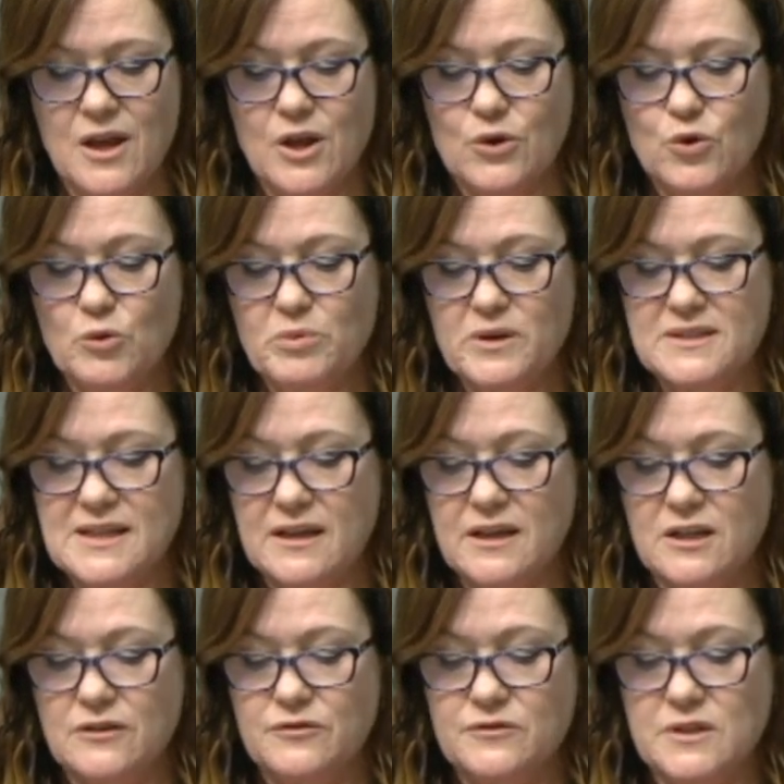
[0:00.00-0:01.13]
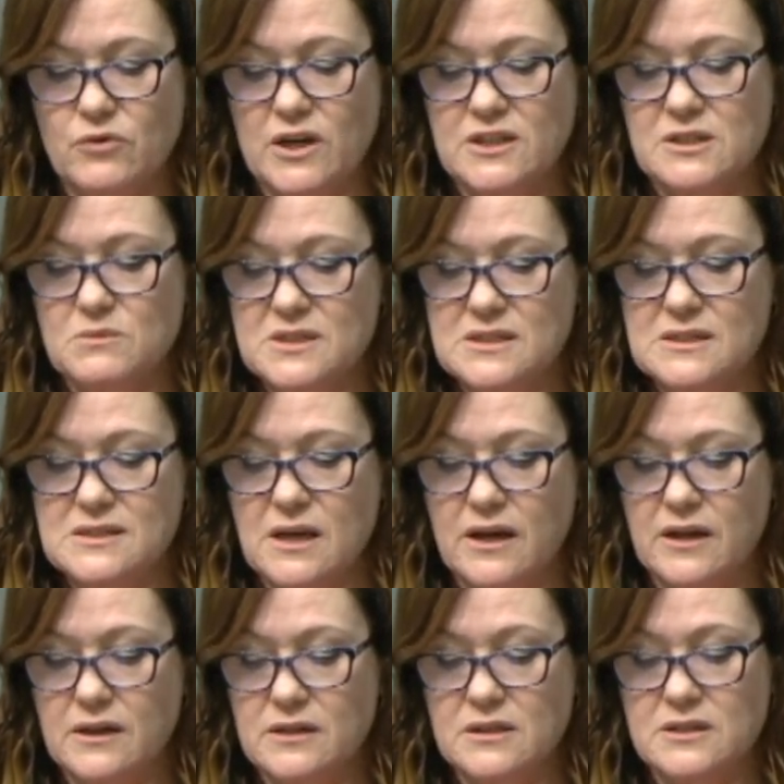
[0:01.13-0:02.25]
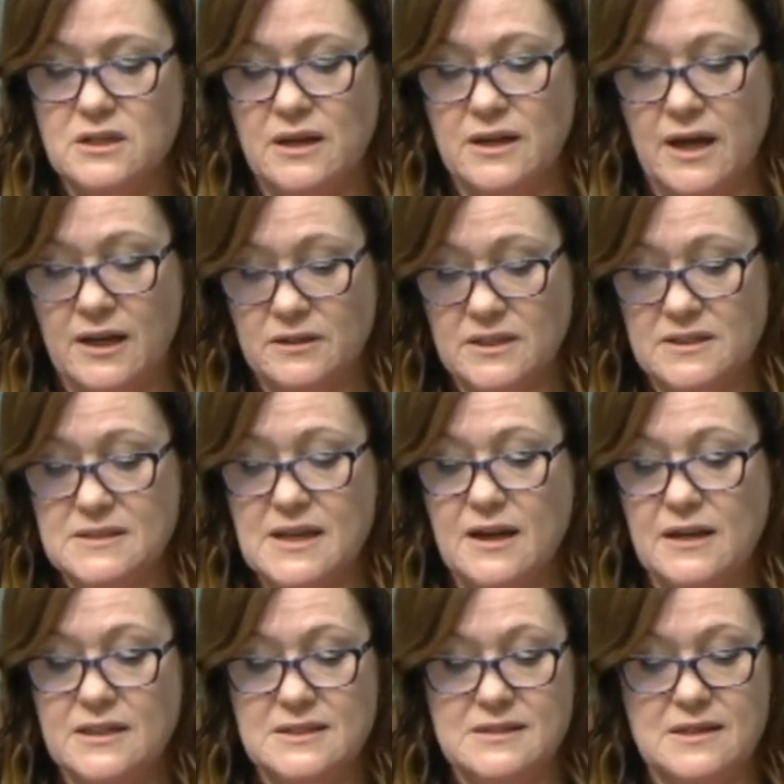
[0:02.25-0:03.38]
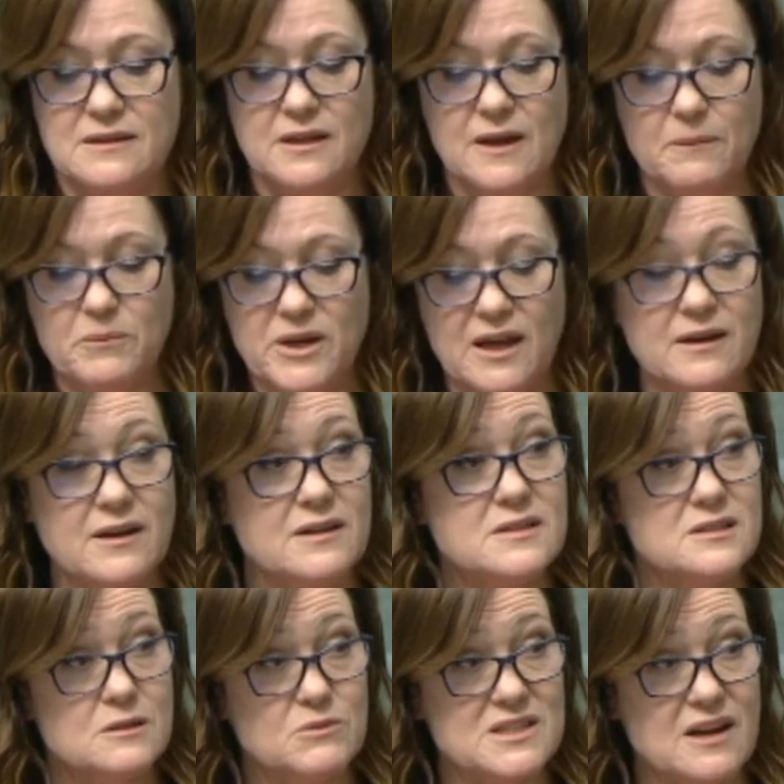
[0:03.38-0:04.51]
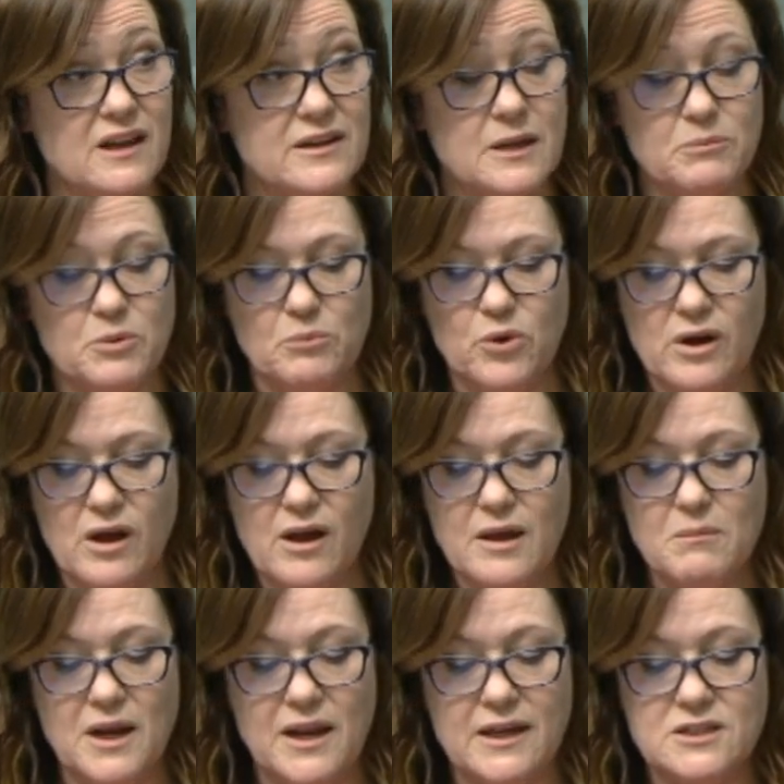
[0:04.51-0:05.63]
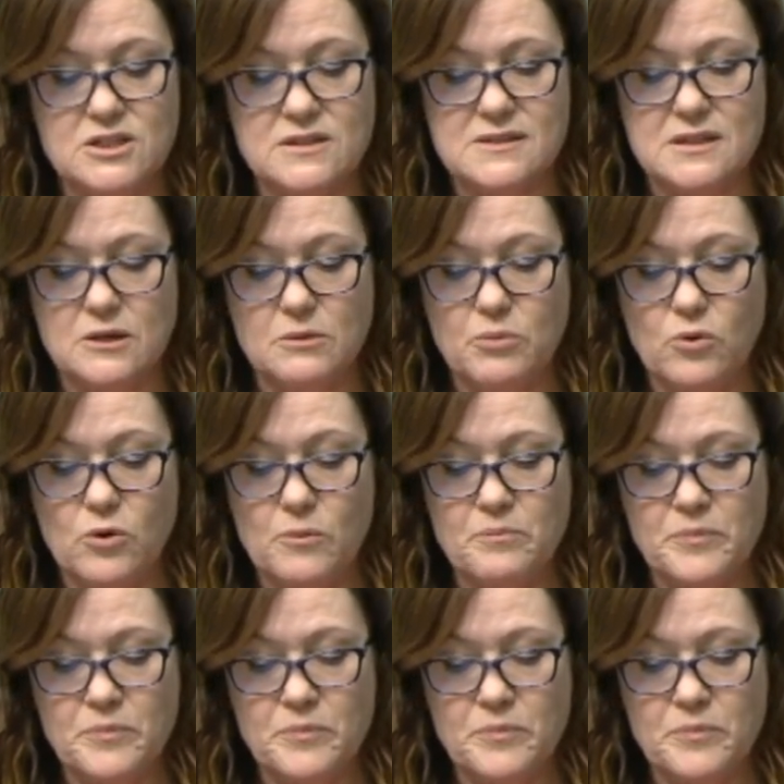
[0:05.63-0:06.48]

Group Executive Director Mr Saeed Ghazali said the company had customers lined up in Brunei, Malaysia, Singapore,